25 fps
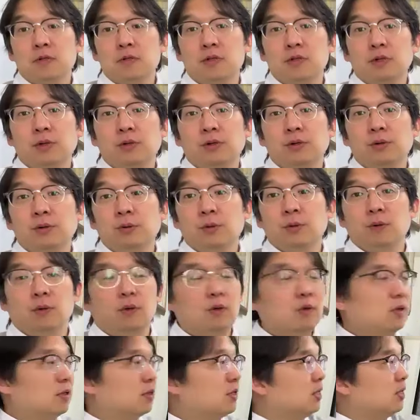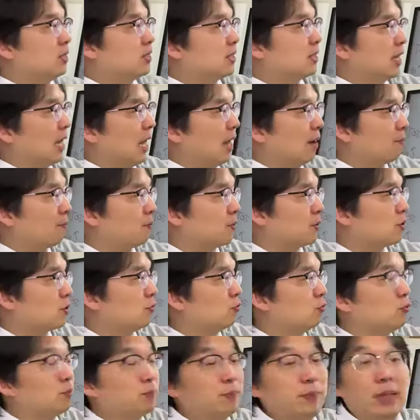So this gap
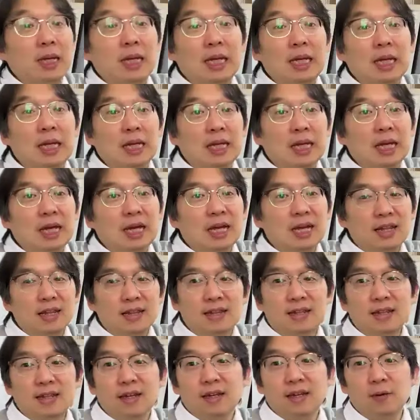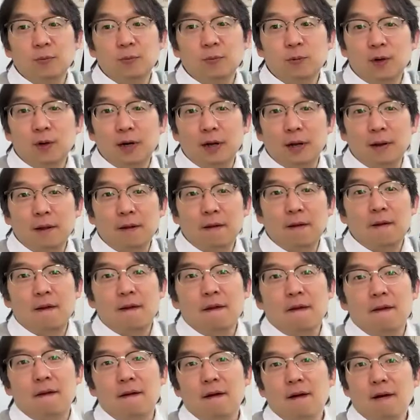was too big. Then what?
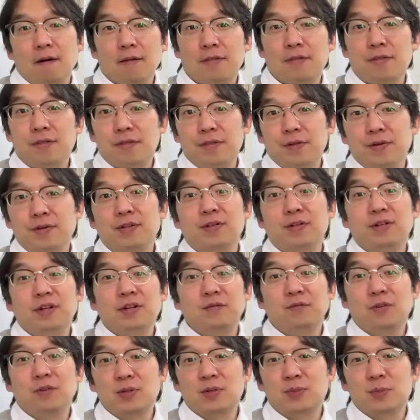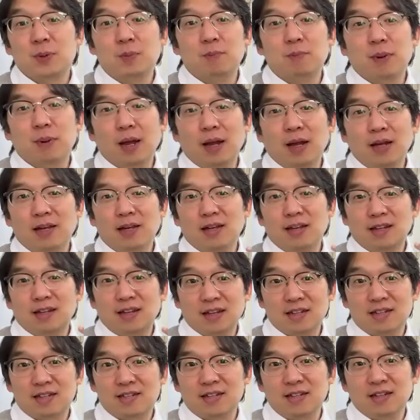A third investment bank
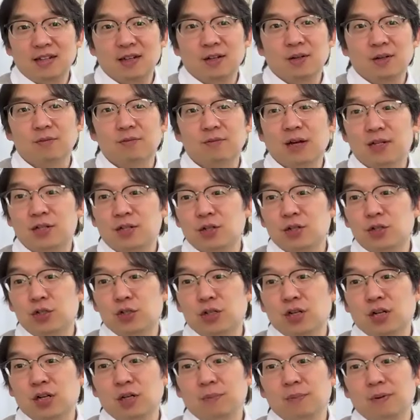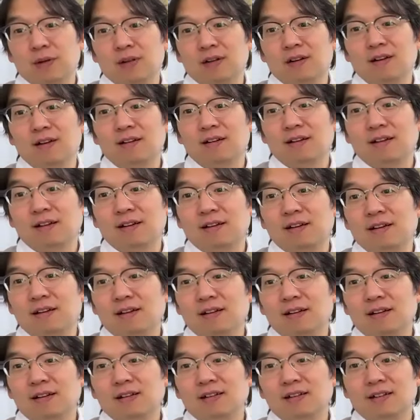gets in, Wasserstein Pirella.
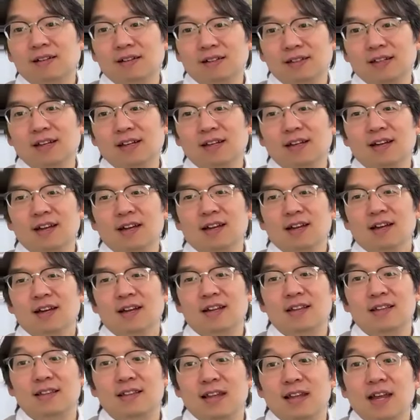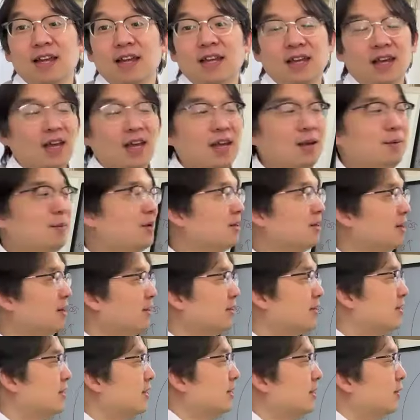Okay. And they came in
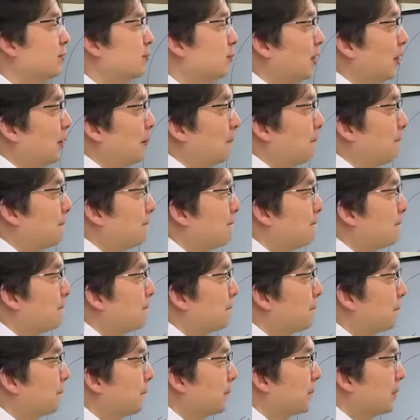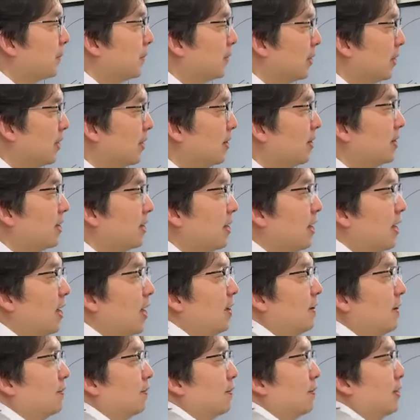and said, what? Cut in
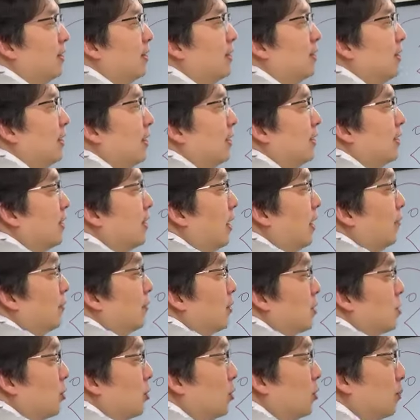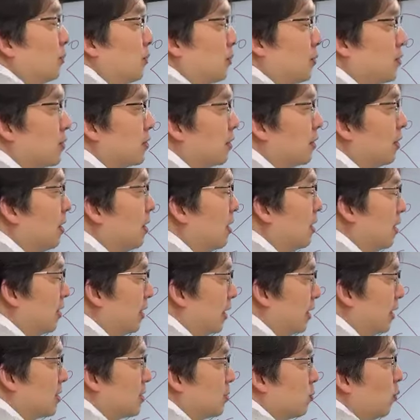half and take the average almost.
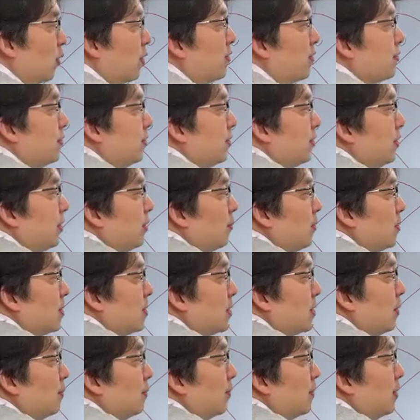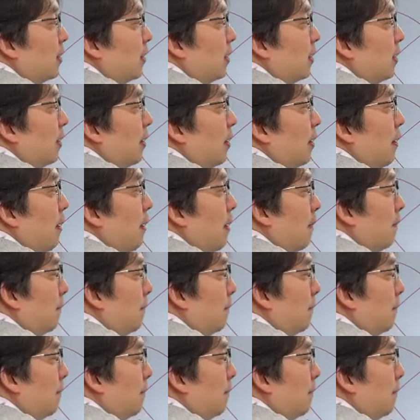That's 130 or something.